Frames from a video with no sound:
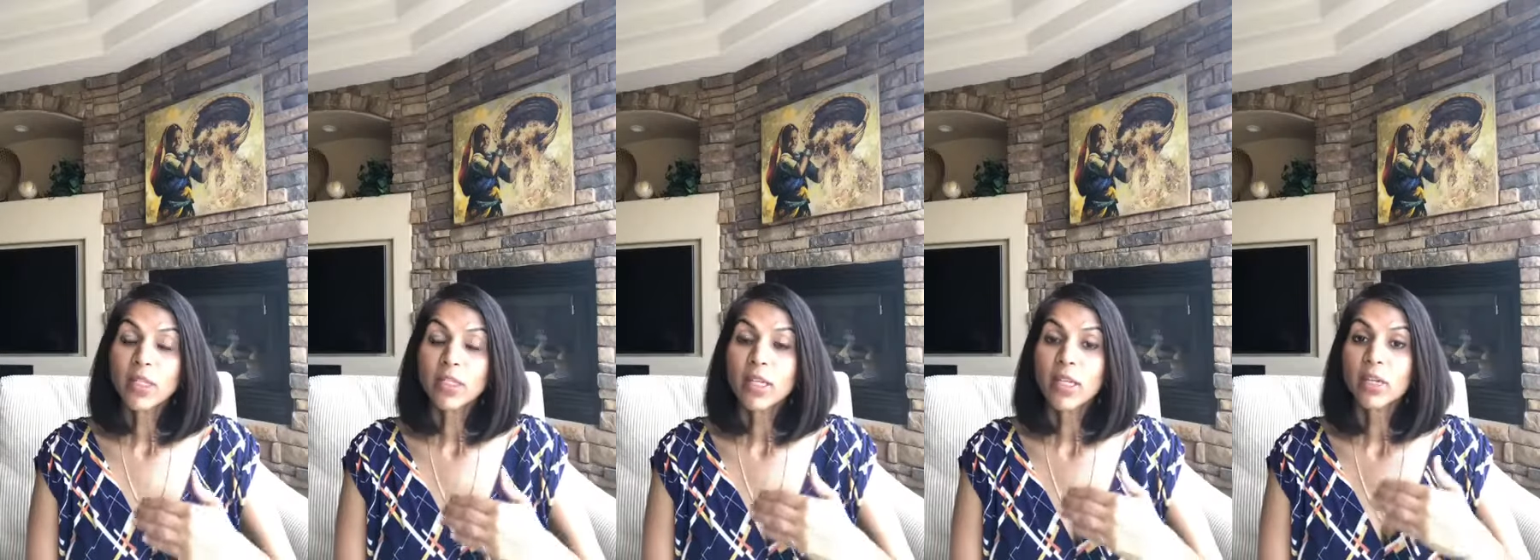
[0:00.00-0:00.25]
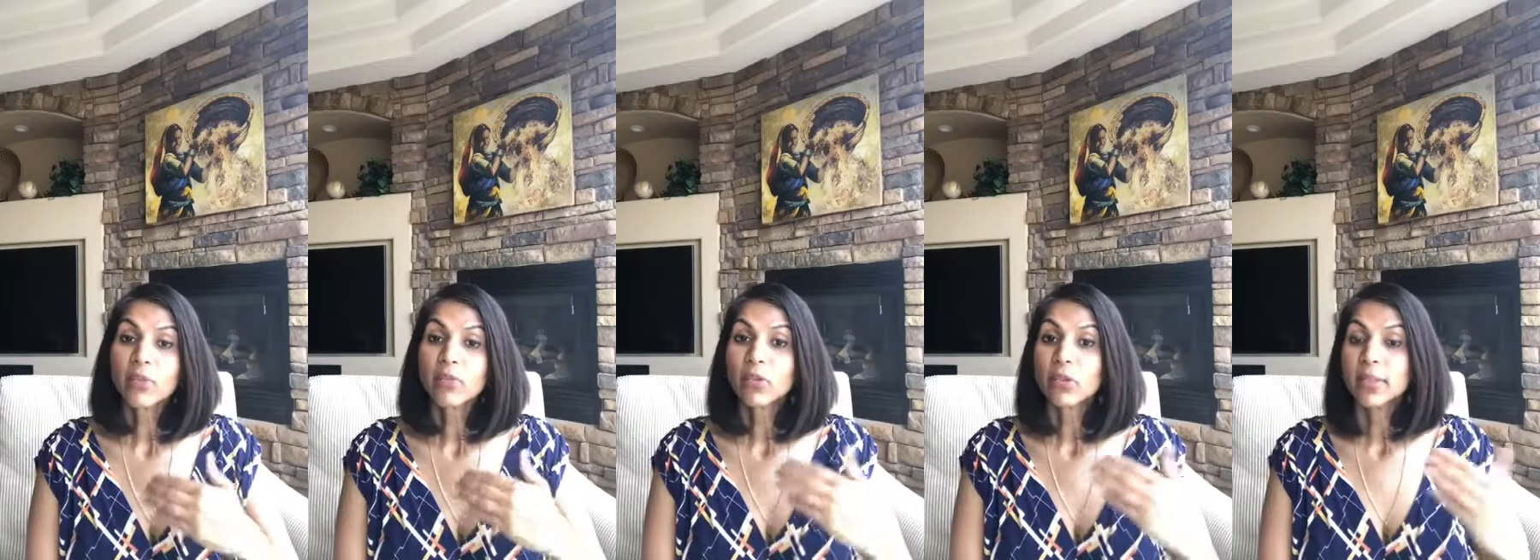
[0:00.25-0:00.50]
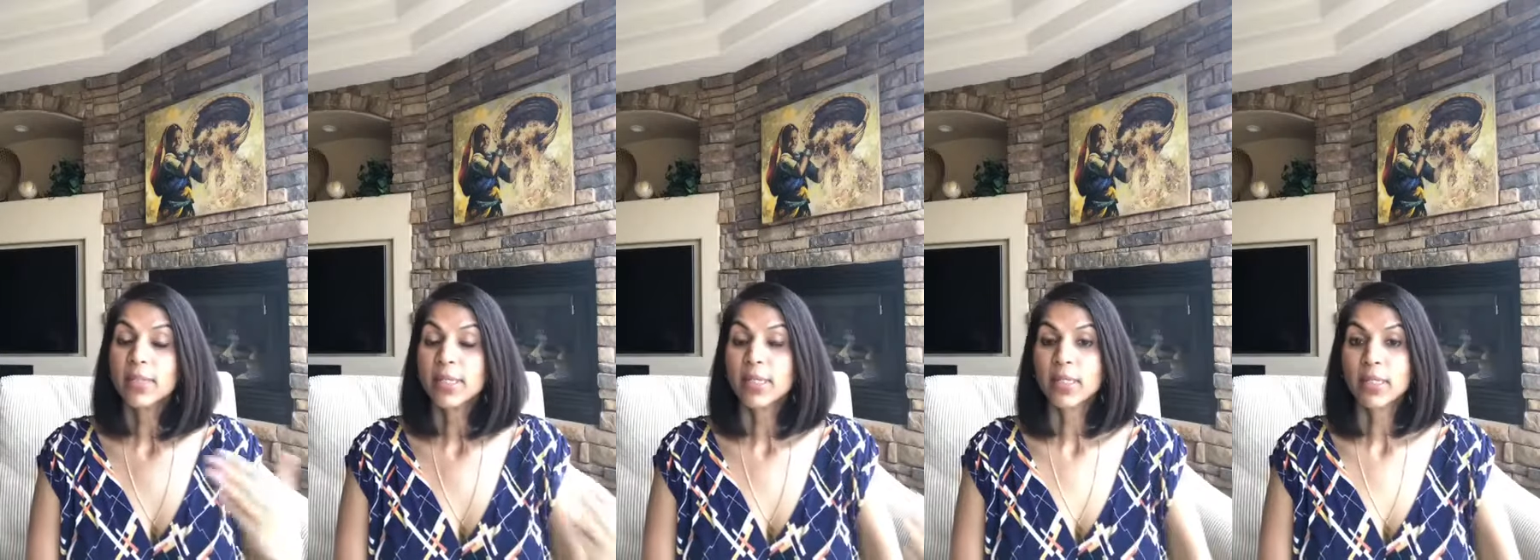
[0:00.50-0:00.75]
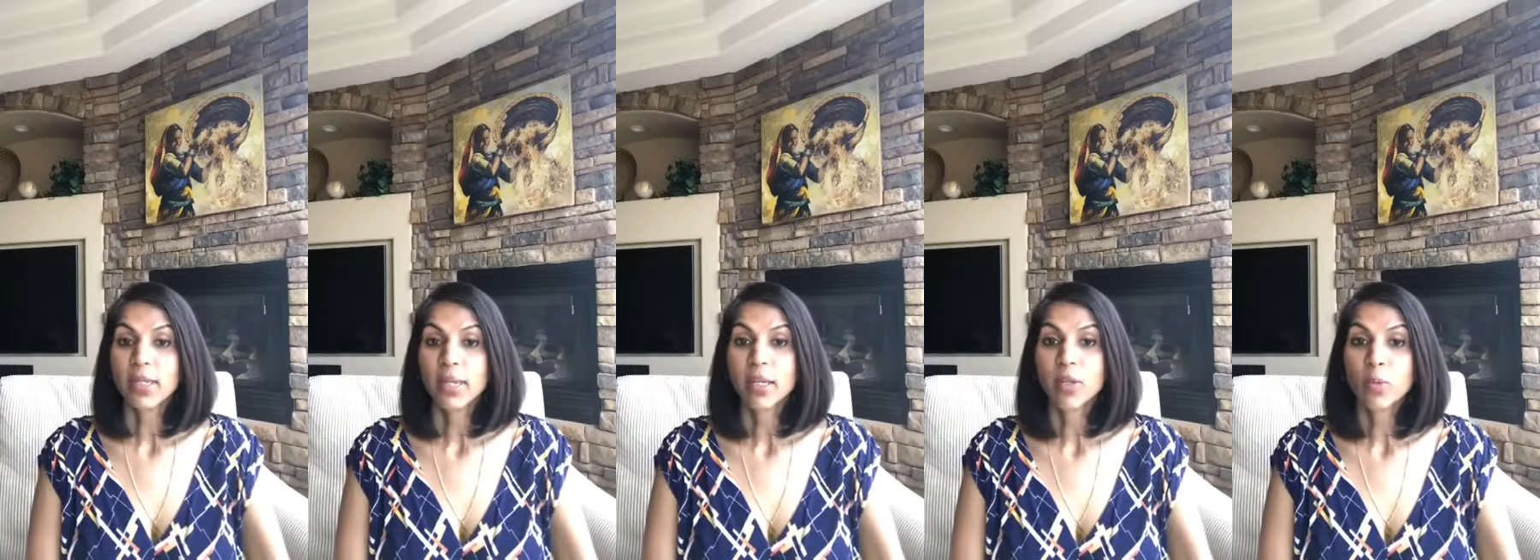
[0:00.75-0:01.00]
to take it for 6
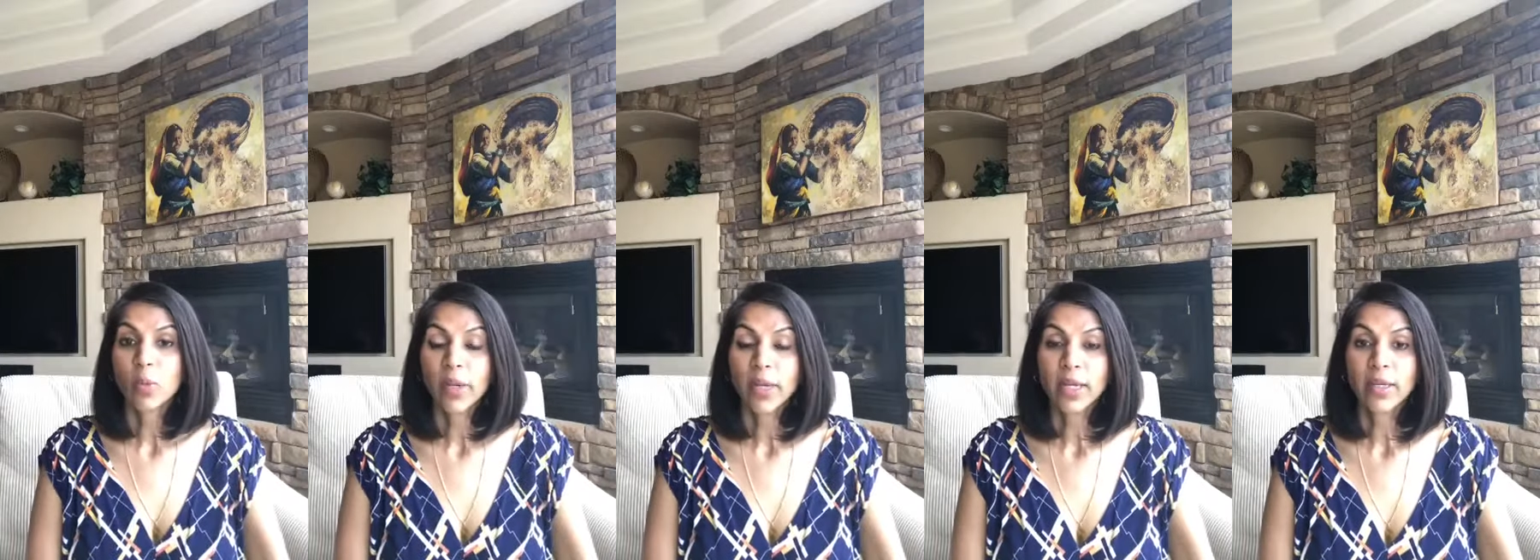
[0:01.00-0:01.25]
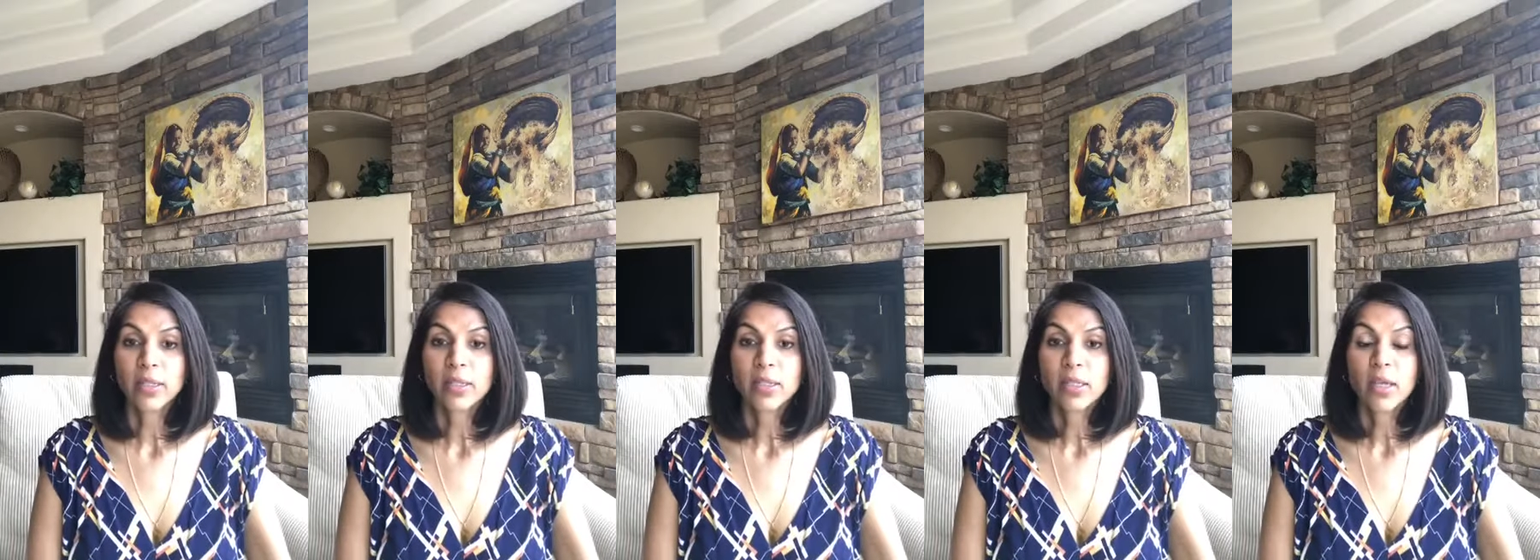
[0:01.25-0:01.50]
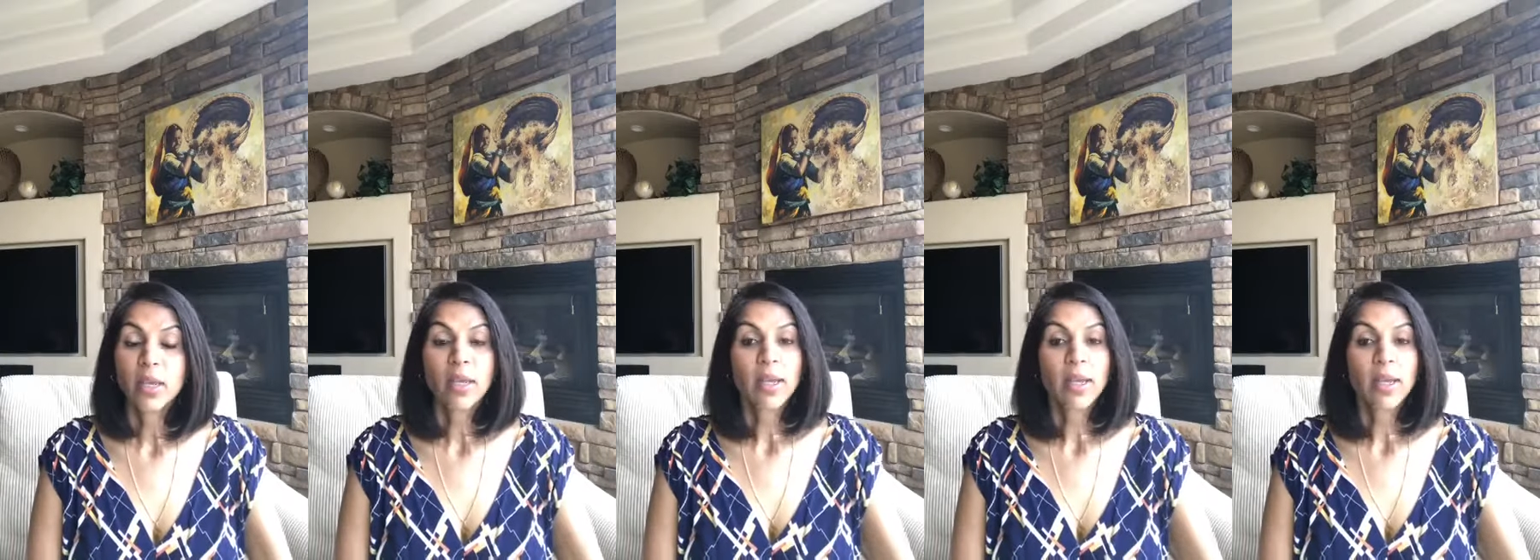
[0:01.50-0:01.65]
to 8 weeks